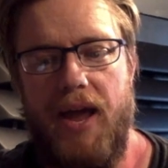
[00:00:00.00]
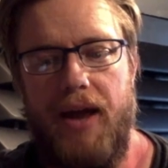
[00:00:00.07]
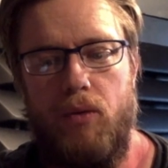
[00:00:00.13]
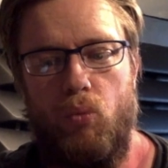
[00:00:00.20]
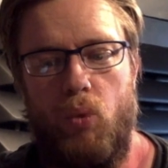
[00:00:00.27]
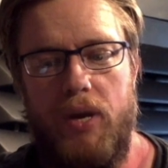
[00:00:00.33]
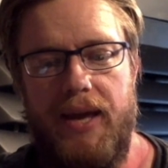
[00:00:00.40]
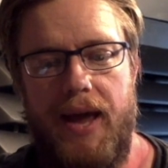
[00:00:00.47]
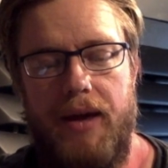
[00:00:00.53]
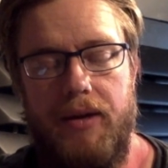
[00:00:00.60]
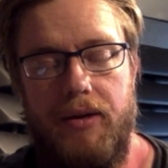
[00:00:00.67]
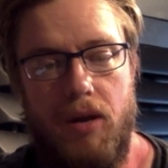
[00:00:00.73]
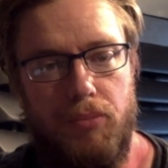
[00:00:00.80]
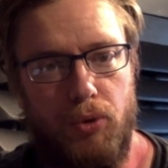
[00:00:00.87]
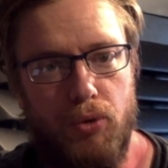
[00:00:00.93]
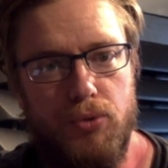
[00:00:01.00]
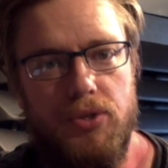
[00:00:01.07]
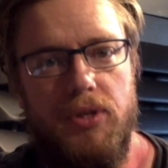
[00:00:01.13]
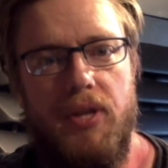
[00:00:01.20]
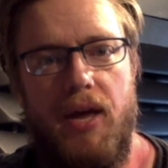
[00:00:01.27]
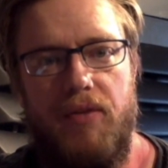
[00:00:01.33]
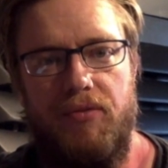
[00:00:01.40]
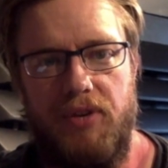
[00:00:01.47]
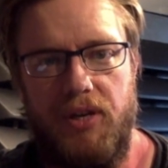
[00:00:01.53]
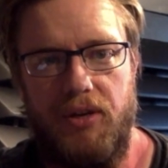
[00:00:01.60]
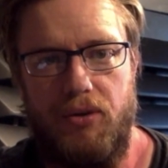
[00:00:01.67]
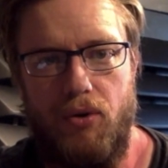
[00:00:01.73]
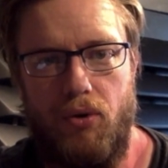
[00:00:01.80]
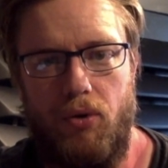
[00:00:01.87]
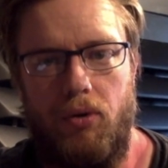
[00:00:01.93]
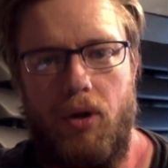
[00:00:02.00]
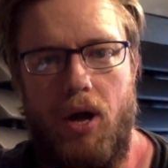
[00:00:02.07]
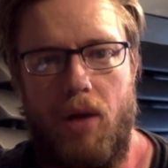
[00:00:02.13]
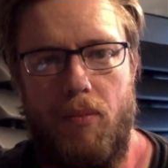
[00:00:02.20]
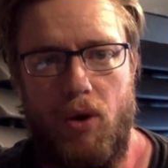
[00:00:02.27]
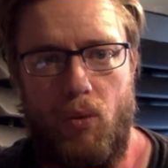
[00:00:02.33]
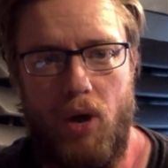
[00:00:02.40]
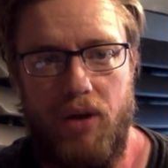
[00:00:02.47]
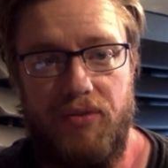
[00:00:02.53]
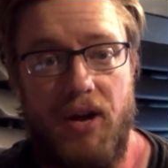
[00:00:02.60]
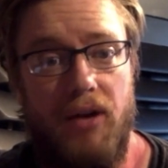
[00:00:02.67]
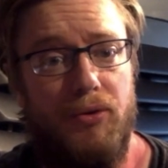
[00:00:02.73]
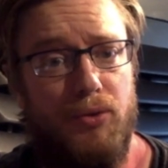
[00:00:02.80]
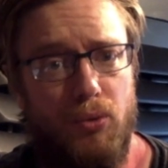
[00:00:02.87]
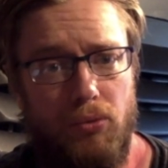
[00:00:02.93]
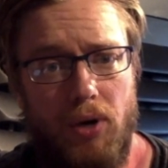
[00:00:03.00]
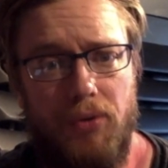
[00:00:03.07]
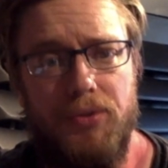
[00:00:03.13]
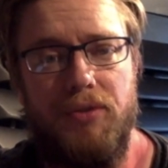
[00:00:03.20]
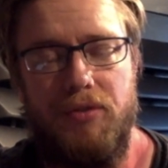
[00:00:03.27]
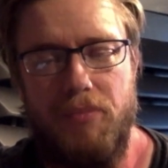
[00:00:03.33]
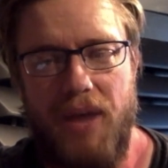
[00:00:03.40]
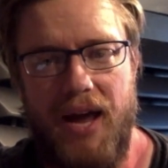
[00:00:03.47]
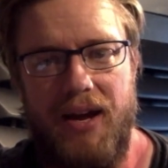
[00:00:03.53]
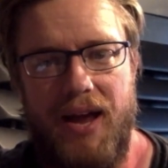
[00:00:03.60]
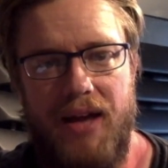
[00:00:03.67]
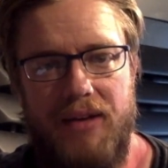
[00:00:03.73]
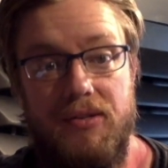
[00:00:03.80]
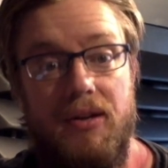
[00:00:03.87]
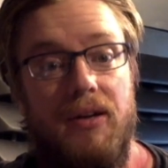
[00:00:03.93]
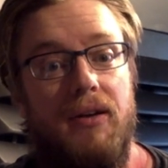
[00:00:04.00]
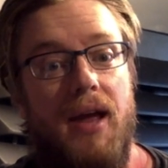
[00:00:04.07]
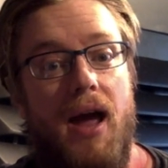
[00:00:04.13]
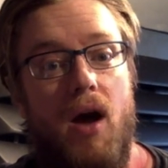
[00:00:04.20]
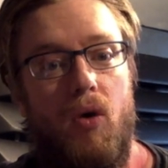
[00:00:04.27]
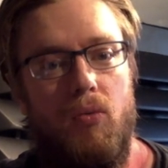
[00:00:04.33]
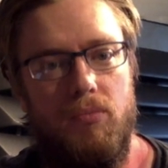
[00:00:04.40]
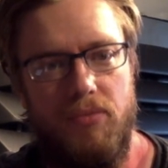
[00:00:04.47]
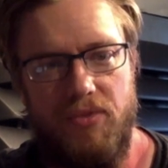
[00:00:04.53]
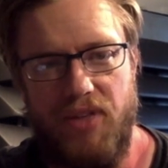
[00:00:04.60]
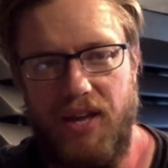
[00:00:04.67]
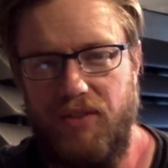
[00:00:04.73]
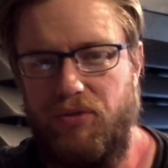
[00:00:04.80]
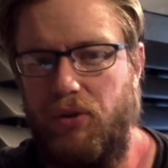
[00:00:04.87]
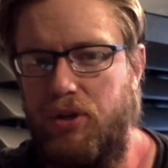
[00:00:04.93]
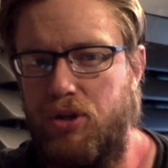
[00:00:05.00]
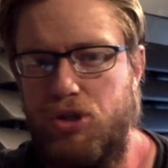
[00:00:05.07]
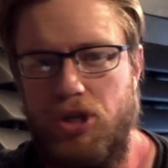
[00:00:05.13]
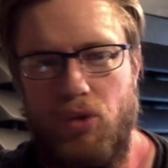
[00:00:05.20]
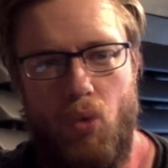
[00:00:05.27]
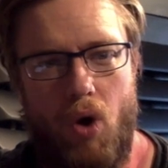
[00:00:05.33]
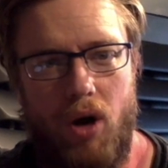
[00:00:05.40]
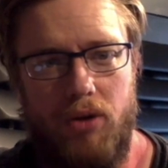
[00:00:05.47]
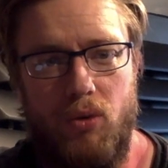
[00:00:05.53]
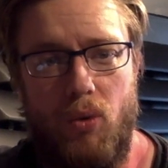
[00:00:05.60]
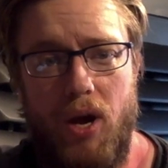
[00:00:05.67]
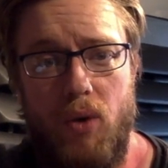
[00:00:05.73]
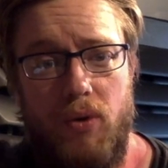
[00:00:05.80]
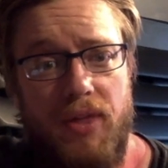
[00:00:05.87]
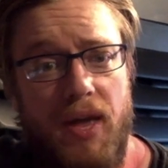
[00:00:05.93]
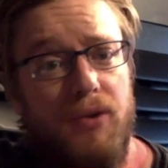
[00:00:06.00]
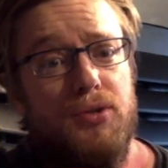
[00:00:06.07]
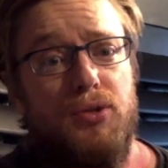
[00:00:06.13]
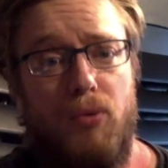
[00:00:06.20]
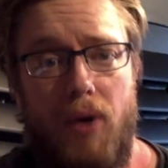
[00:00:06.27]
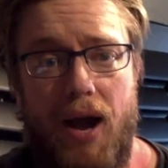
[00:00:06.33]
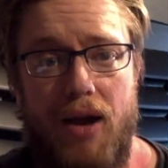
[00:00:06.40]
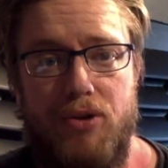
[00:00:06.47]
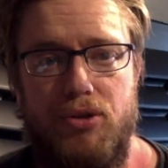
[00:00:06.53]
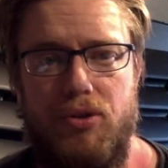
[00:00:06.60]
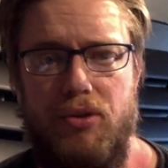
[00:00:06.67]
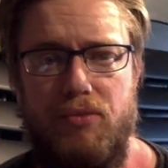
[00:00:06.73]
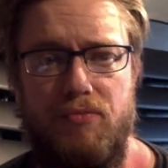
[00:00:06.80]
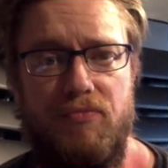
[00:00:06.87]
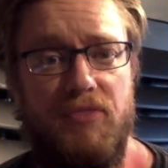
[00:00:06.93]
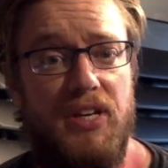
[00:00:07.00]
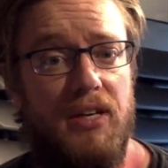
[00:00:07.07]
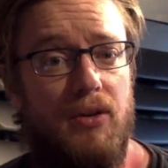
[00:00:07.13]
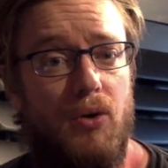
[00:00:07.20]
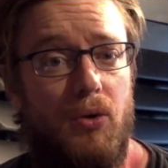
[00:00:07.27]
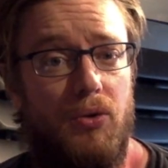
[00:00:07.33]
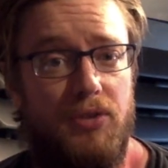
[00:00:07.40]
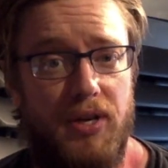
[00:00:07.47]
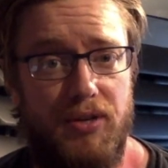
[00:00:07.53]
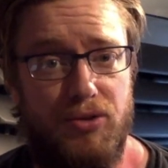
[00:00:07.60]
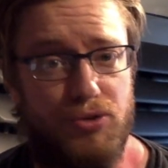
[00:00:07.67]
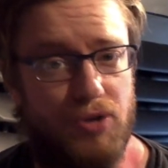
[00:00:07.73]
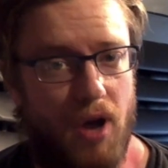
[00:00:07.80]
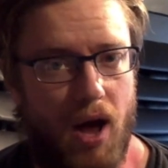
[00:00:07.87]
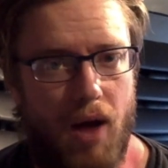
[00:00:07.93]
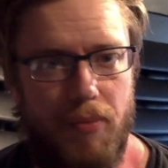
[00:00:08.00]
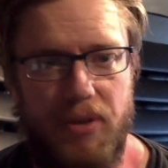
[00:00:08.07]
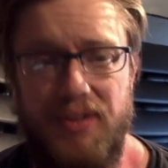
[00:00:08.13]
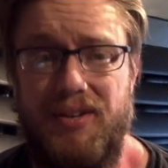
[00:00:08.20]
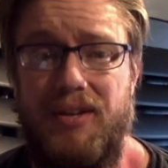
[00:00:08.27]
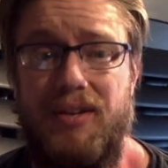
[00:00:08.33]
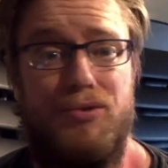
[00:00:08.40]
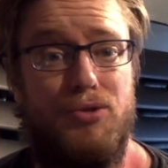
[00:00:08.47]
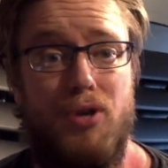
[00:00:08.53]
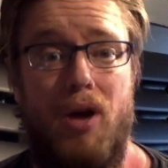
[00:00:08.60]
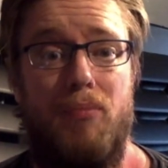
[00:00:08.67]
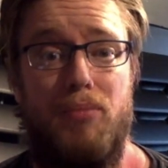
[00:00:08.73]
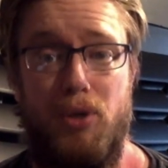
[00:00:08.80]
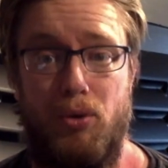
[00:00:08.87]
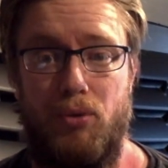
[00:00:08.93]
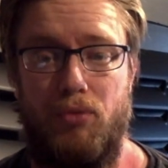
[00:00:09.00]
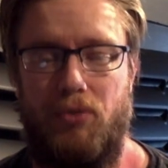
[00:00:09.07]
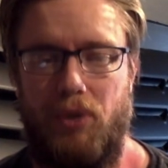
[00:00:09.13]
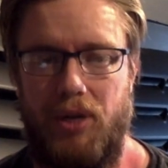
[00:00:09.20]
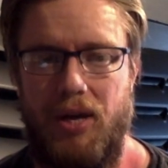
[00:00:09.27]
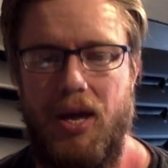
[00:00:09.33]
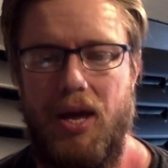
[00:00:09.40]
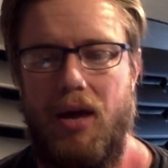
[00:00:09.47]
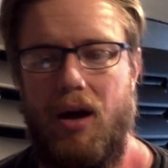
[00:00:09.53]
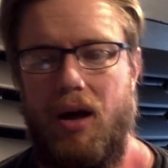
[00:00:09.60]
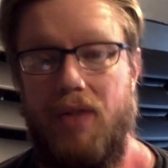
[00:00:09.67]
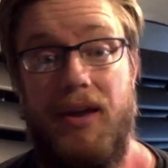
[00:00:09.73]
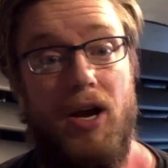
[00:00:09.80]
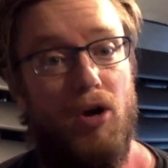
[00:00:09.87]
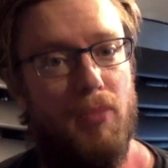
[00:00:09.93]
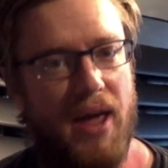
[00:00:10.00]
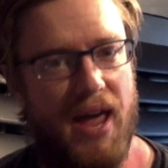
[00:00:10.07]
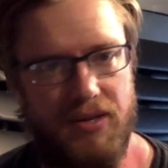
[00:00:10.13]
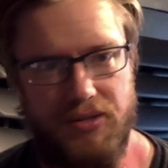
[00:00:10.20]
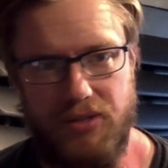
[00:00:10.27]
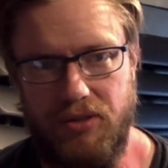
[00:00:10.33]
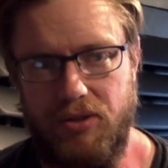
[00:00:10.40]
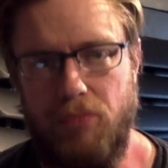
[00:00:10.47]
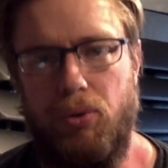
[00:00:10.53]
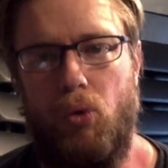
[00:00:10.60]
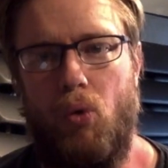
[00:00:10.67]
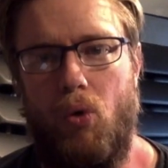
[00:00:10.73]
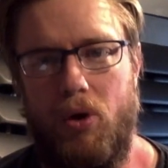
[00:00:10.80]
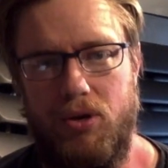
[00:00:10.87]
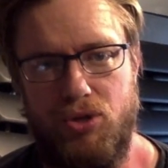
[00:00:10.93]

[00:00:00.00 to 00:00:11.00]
And we ended up losing that vehicle. My wife got into a relatively bad accident. Now, thankfully, she walked away without a scratch. The vehicle did its job and did its job beautifully. The airbags did deploy.